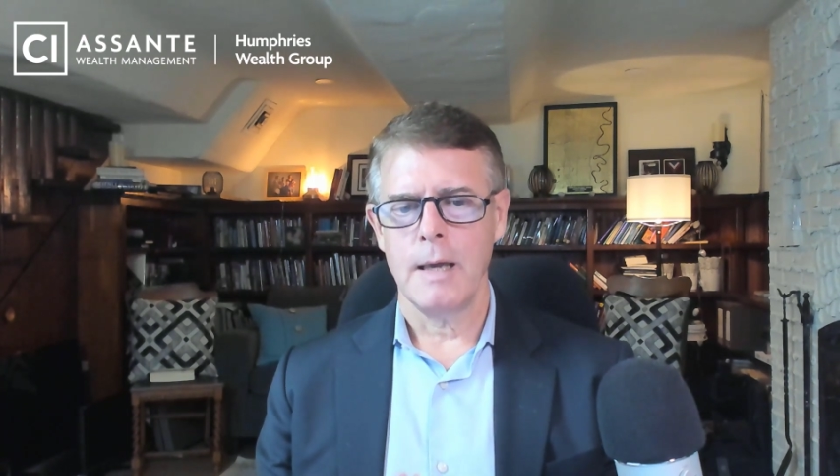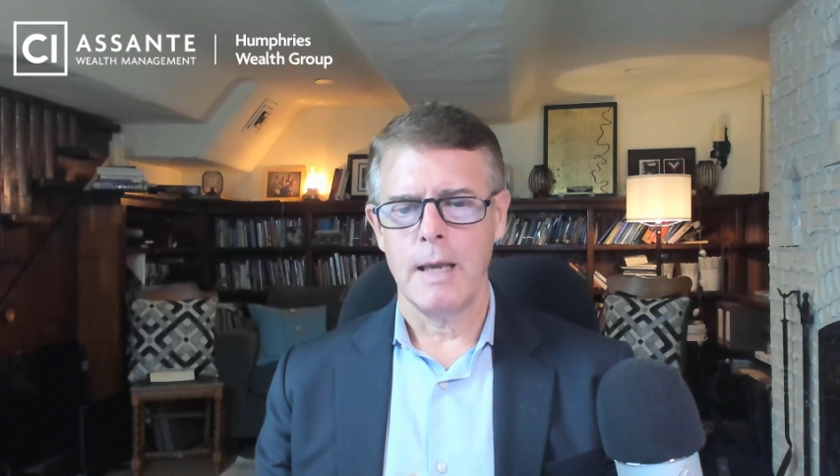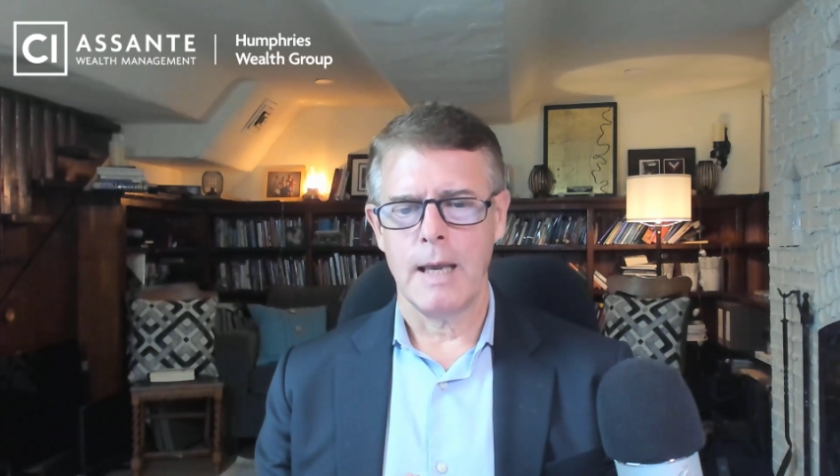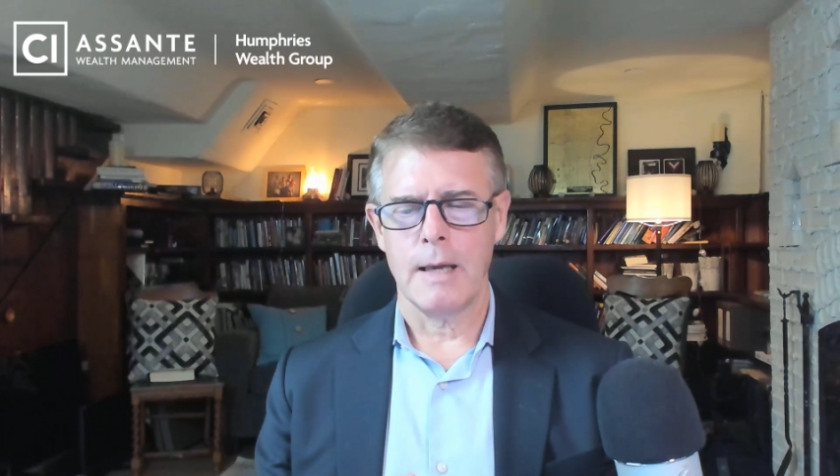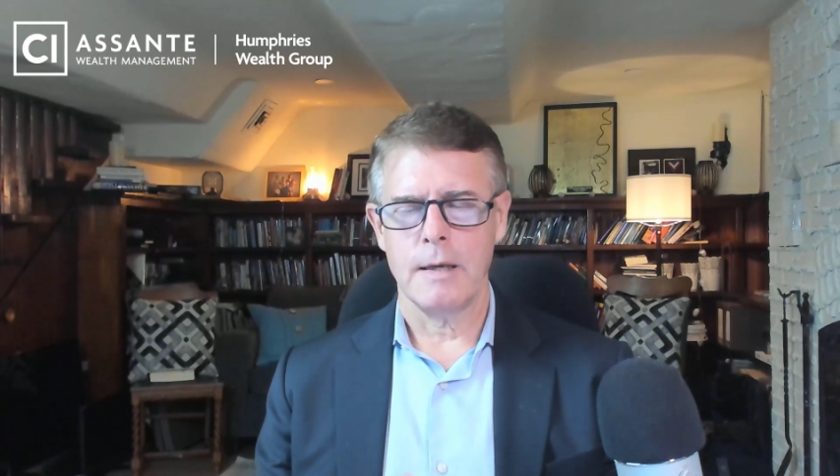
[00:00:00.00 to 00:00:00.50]

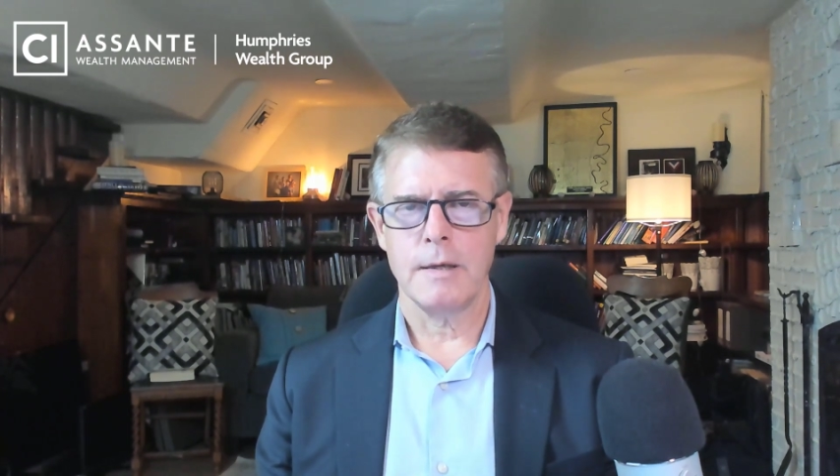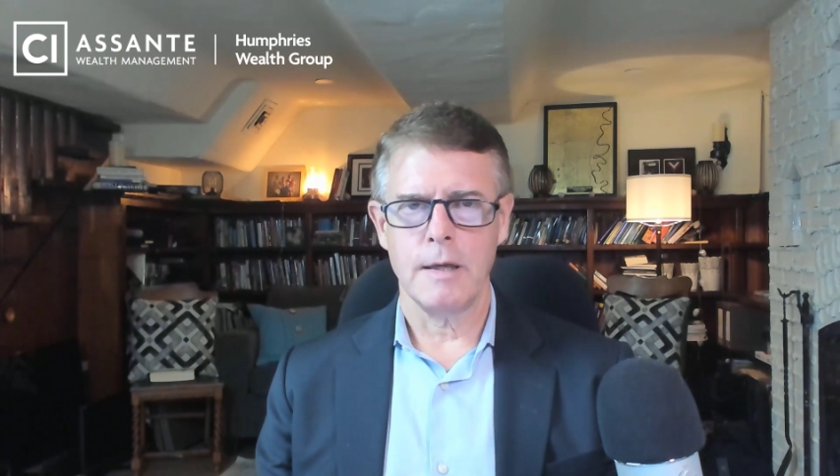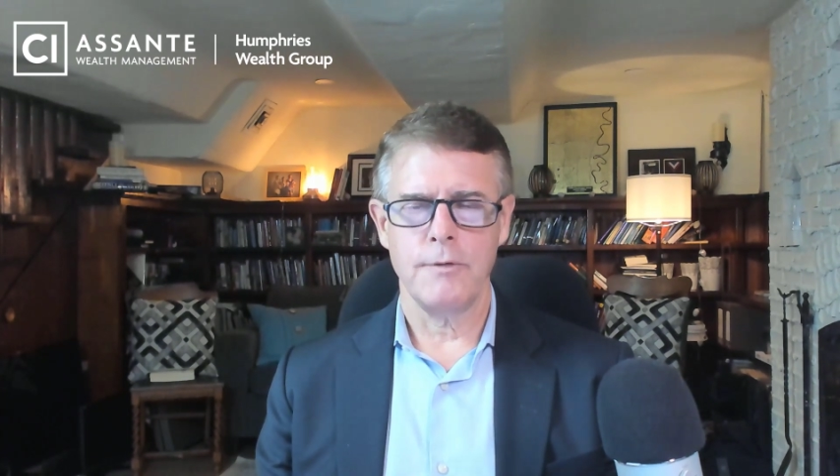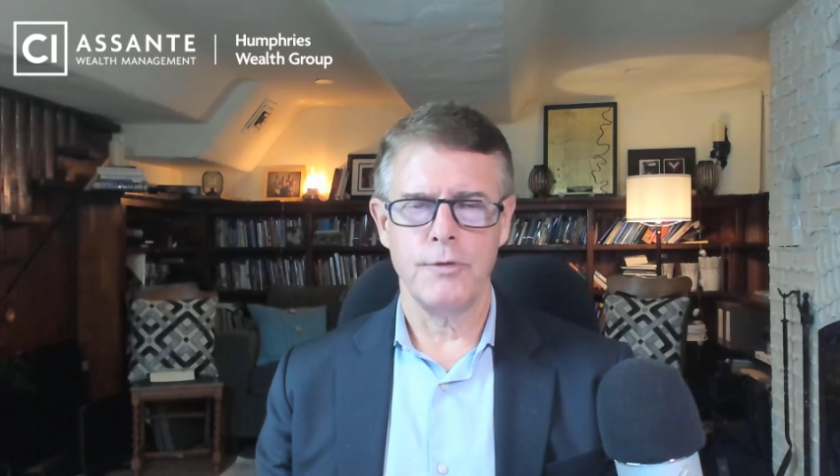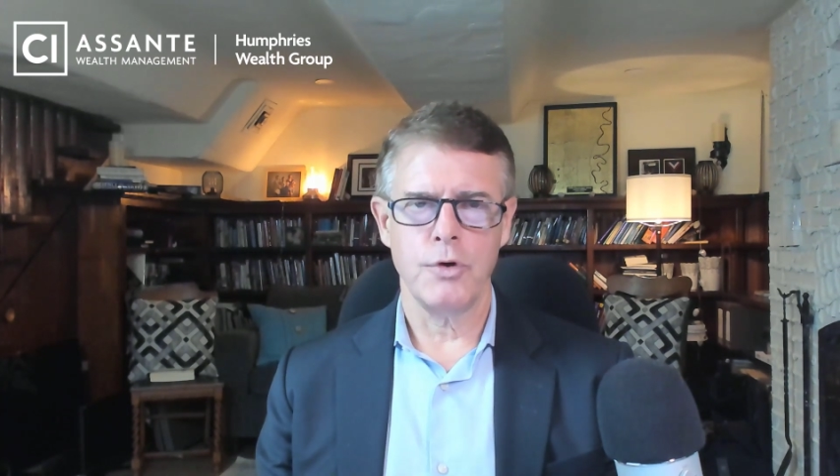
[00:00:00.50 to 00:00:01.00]
And
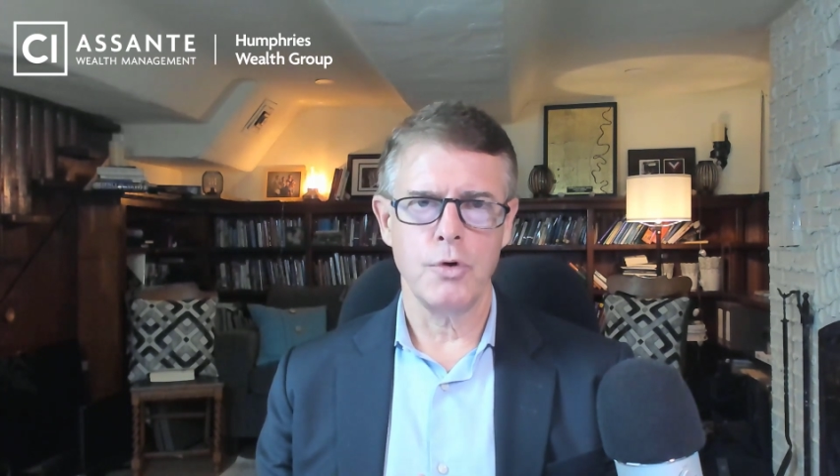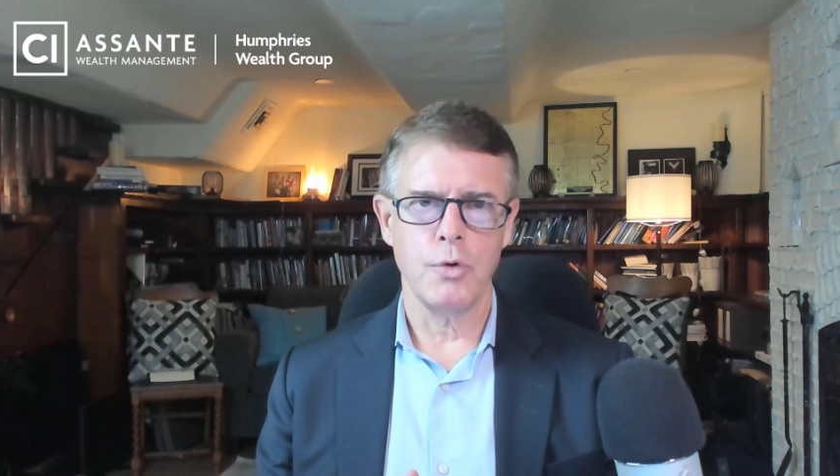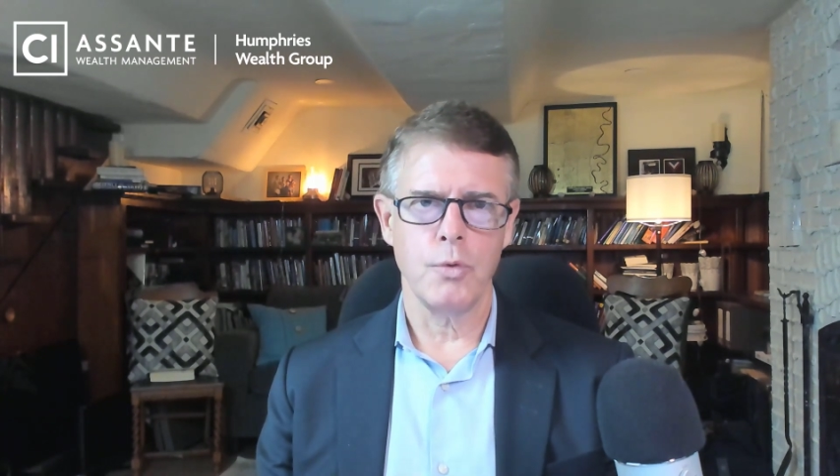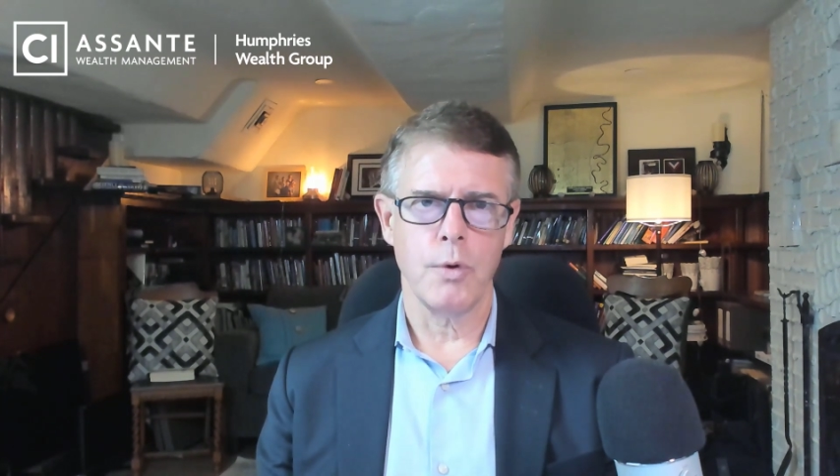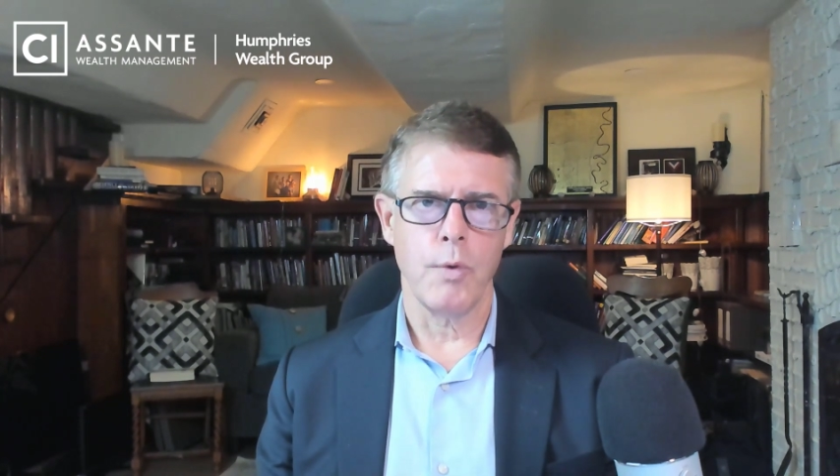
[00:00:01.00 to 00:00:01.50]
if you